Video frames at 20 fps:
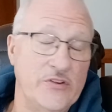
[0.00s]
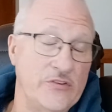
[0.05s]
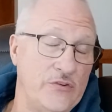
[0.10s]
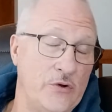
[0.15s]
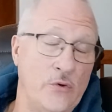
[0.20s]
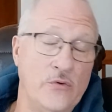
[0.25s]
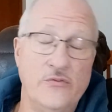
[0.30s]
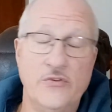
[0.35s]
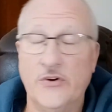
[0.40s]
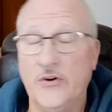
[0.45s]
us
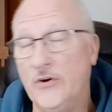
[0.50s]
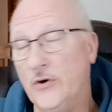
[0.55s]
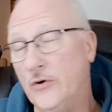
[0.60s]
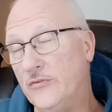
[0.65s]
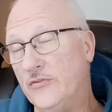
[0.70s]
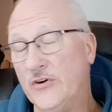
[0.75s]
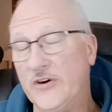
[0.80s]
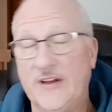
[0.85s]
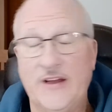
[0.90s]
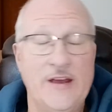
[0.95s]
over and
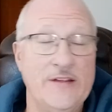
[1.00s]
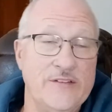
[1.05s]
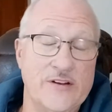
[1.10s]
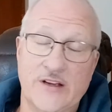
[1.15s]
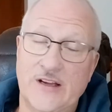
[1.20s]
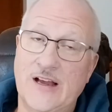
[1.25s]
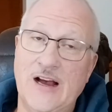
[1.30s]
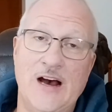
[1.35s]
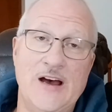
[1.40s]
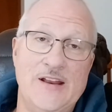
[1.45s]
over again
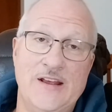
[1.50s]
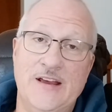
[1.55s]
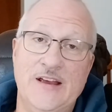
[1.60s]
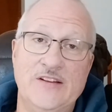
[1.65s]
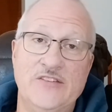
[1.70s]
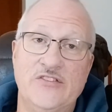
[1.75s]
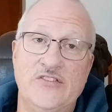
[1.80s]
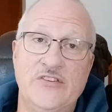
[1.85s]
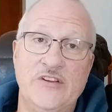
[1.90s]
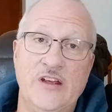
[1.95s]
that God
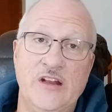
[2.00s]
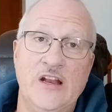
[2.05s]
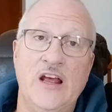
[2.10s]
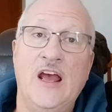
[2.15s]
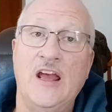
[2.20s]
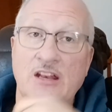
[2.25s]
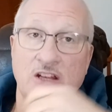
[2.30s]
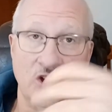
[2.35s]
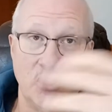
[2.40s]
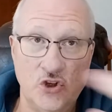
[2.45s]
hates sin,
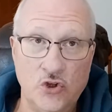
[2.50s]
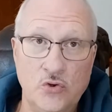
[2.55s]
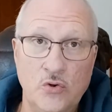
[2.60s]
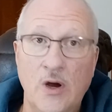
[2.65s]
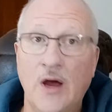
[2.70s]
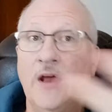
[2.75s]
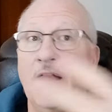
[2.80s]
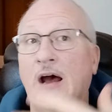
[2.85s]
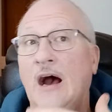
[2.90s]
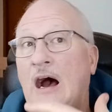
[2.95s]
and you
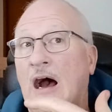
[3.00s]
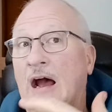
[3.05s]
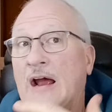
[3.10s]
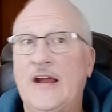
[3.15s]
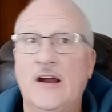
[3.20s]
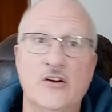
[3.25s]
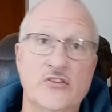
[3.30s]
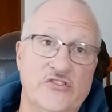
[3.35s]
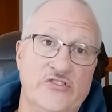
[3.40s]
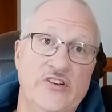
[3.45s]
and I
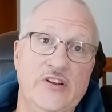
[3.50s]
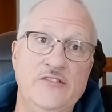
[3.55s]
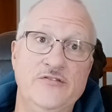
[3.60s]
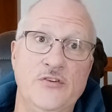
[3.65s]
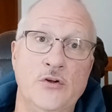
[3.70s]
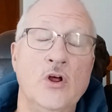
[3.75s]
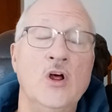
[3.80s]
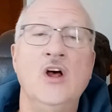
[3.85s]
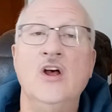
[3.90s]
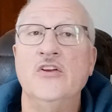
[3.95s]
are
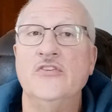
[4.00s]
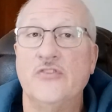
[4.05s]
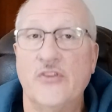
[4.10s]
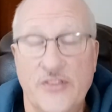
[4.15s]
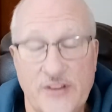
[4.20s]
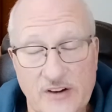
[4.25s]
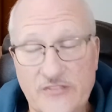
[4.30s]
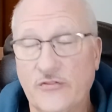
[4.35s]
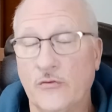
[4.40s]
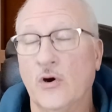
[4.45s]
sinful. So,
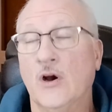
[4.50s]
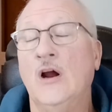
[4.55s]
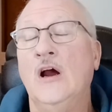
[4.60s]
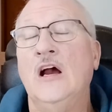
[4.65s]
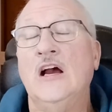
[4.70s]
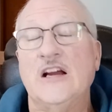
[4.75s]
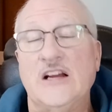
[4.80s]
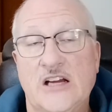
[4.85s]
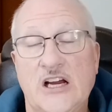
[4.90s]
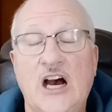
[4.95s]
therefore,
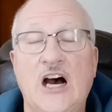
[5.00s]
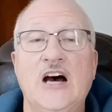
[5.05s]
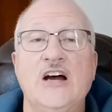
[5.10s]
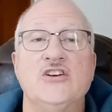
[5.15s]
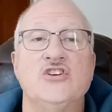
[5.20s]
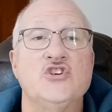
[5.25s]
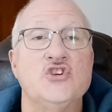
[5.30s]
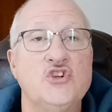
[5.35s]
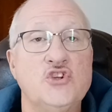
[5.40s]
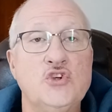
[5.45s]

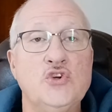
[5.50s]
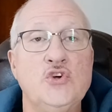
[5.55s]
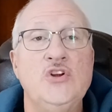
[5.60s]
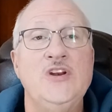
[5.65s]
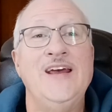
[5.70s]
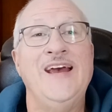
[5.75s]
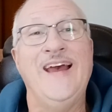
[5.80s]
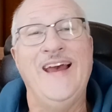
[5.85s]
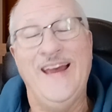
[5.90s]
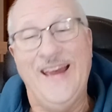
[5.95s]
God
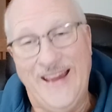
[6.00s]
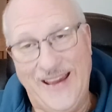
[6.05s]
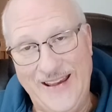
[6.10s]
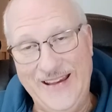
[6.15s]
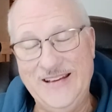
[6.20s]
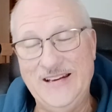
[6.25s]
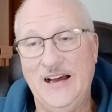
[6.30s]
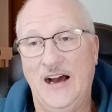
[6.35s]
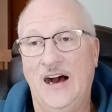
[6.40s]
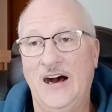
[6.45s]
should
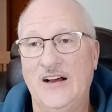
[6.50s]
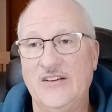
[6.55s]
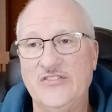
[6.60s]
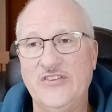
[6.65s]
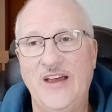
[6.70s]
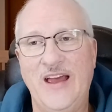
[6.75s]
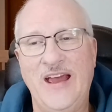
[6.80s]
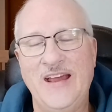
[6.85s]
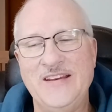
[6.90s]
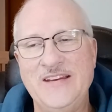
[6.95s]
hate
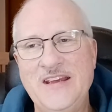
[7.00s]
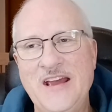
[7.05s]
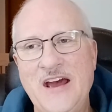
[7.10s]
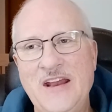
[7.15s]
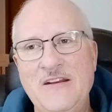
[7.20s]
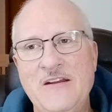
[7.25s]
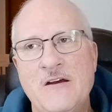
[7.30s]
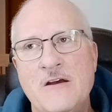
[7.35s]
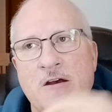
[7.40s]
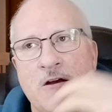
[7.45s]
us. And
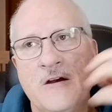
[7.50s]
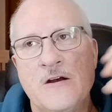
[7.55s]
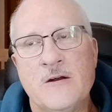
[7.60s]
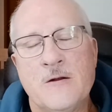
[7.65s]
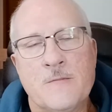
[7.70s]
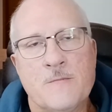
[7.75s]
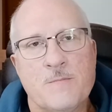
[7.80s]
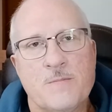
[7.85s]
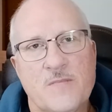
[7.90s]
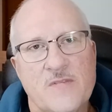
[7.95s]
yet,
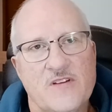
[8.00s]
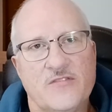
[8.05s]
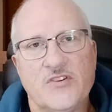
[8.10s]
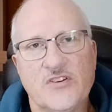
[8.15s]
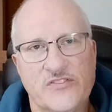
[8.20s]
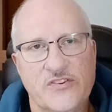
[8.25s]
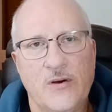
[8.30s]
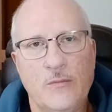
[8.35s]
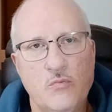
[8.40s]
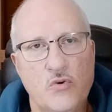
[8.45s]
for
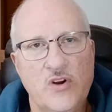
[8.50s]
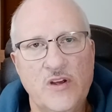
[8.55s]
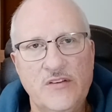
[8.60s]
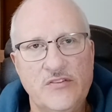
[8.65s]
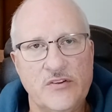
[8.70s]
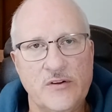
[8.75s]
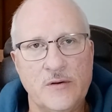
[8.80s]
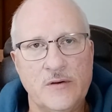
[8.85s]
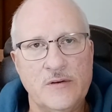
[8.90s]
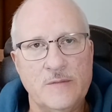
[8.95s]
some
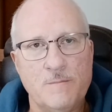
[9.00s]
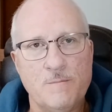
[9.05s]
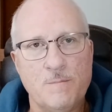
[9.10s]
reason,